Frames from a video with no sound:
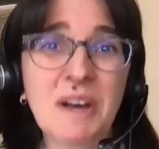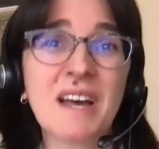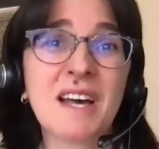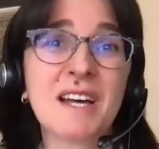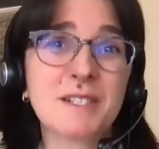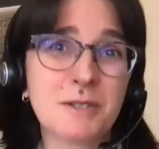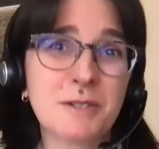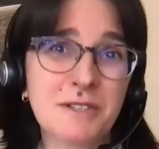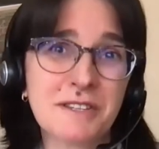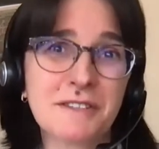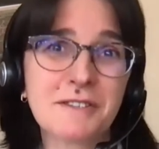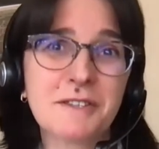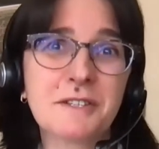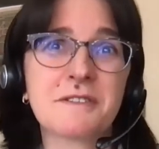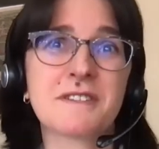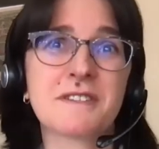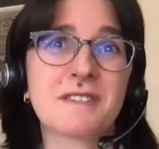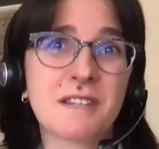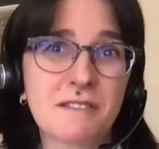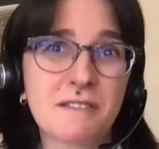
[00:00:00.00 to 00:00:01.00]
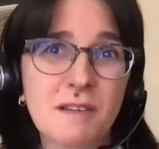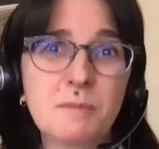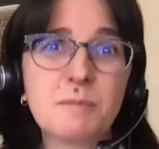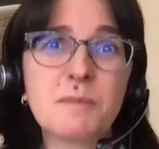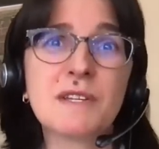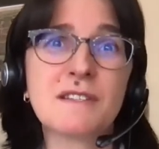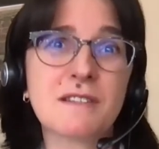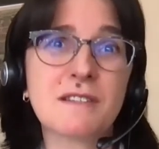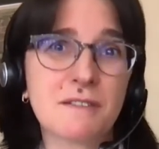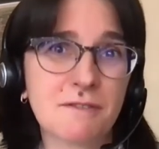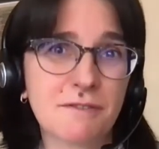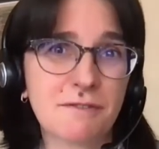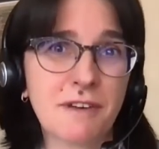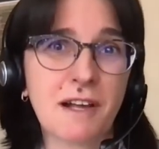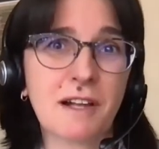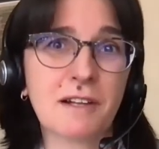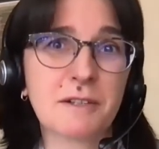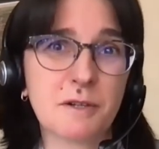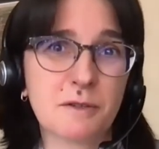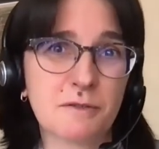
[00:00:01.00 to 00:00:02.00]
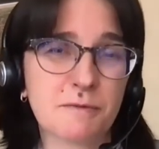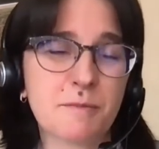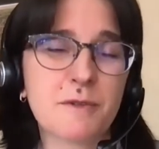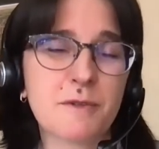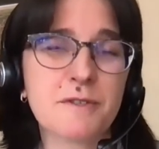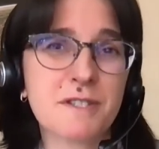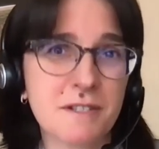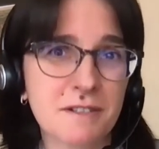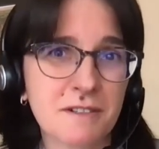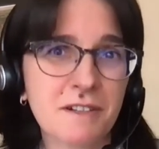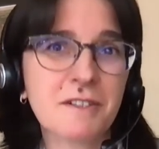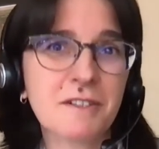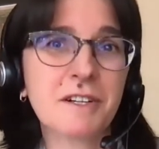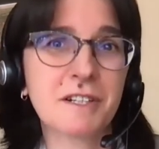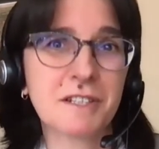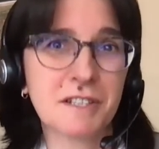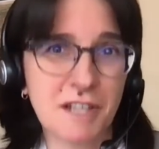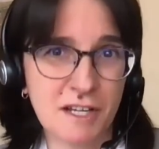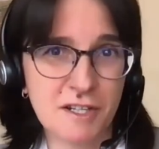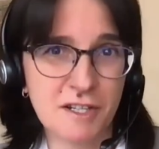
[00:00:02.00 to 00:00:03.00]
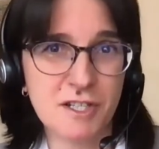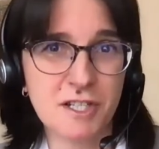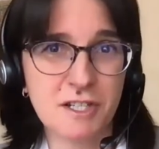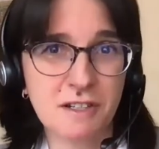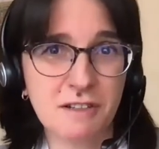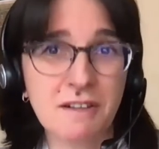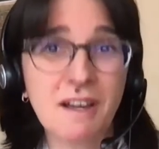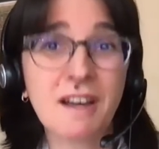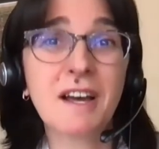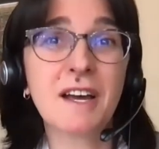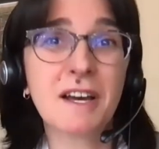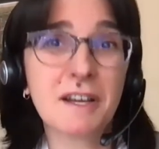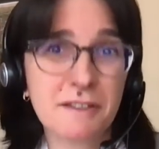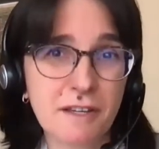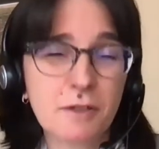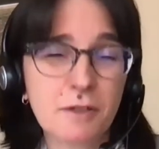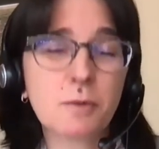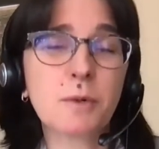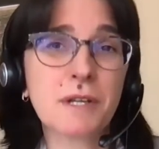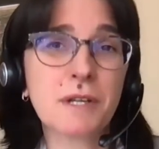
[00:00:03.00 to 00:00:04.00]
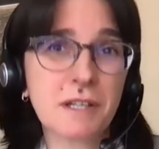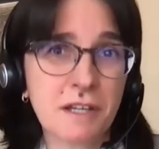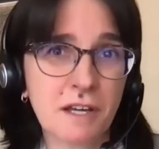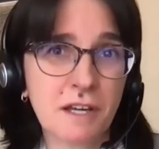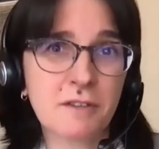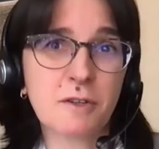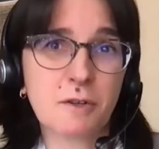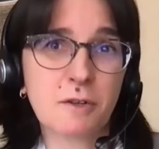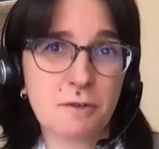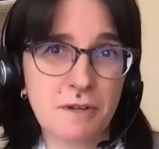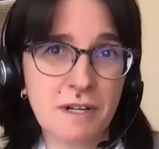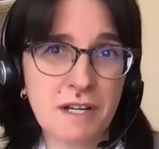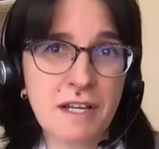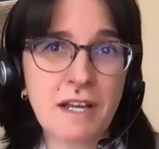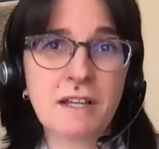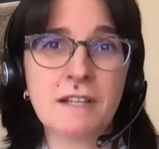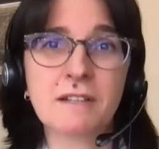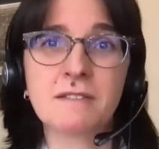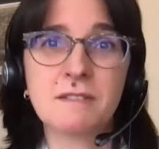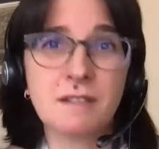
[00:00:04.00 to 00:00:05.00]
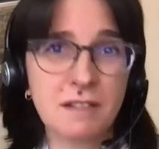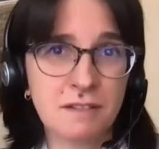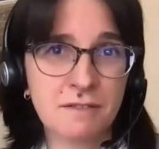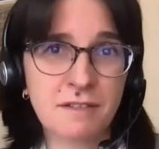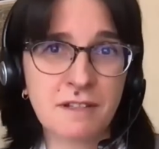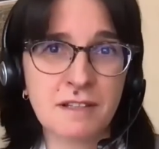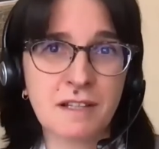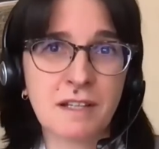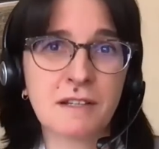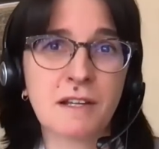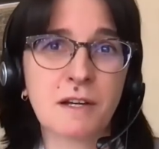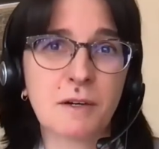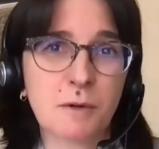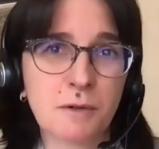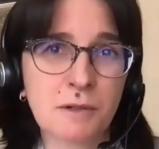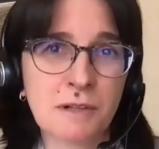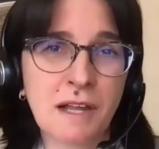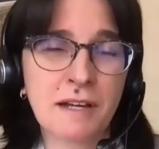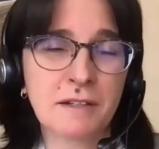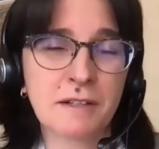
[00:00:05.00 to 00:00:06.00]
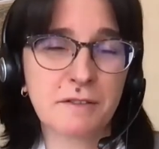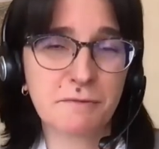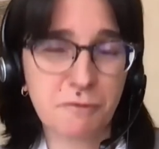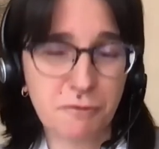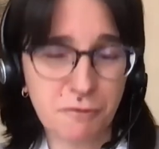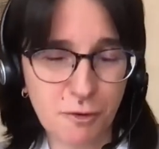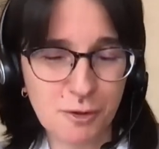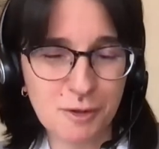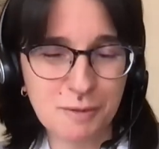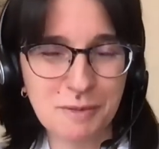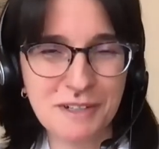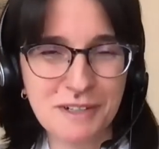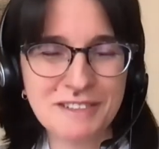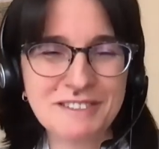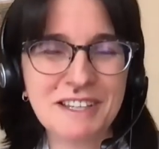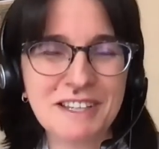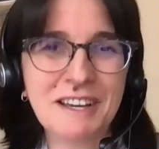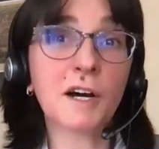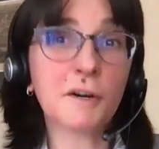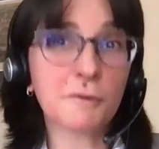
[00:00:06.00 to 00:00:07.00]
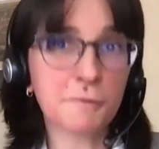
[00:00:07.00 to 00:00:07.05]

So I think there is that immediate value of personal connection that we can create even in the online format.